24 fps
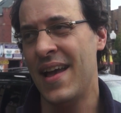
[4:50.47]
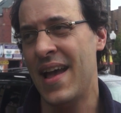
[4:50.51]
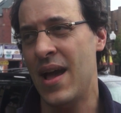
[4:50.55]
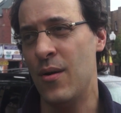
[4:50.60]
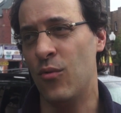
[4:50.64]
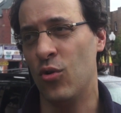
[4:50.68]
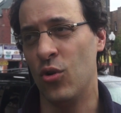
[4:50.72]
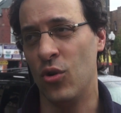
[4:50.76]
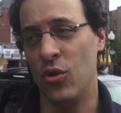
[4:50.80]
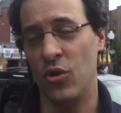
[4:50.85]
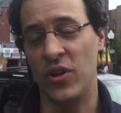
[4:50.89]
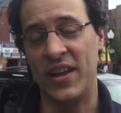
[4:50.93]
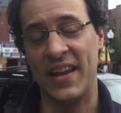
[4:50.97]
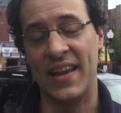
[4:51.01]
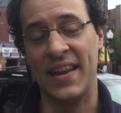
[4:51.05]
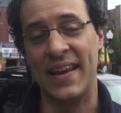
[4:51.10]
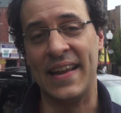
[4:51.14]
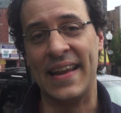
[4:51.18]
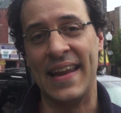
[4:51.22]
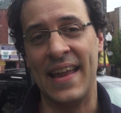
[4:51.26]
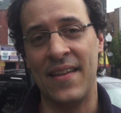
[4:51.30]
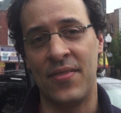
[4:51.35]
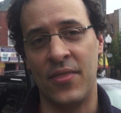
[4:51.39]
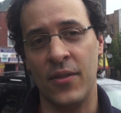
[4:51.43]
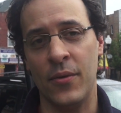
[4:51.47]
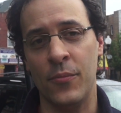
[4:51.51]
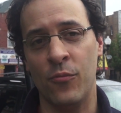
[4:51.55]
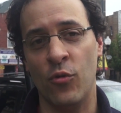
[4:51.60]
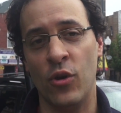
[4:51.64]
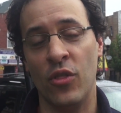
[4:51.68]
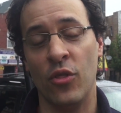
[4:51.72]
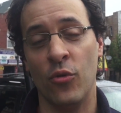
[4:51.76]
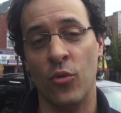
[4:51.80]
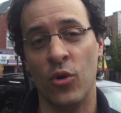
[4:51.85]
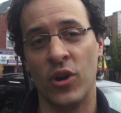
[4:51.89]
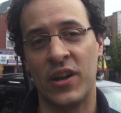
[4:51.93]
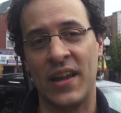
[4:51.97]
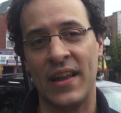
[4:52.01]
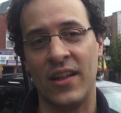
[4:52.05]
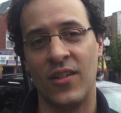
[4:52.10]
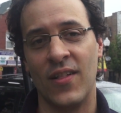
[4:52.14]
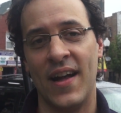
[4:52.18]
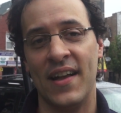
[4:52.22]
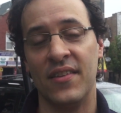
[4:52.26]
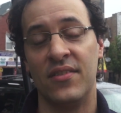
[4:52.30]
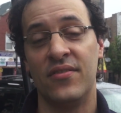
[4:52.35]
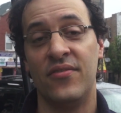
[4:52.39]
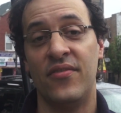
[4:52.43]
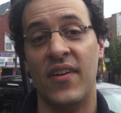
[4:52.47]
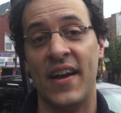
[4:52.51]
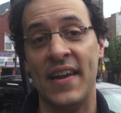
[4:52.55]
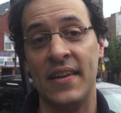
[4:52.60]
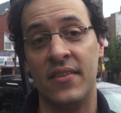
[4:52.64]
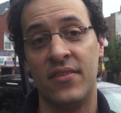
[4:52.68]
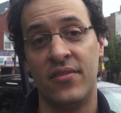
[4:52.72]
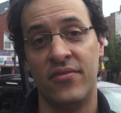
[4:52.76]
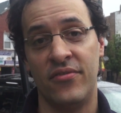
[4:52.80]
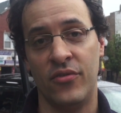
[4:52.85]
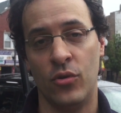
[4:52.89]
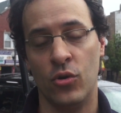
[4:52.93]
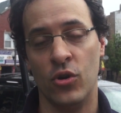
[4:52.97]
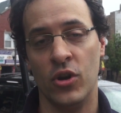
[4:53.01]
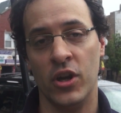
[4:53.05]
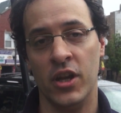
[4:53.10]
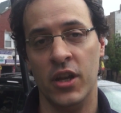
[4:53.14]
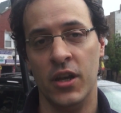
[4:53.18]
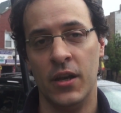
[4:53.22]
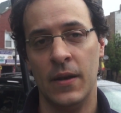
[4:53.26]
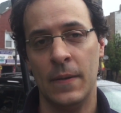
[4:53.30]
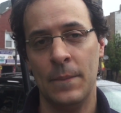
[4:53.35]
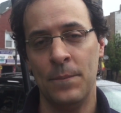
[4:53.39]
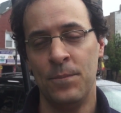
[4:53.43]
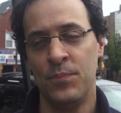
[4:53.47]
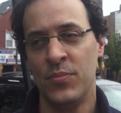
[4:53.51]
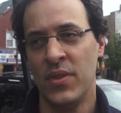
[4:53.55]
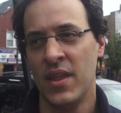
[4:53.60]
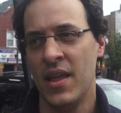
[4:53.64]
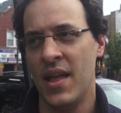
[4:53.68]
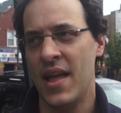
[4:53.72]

and we're only going to get them when the working class fights for it.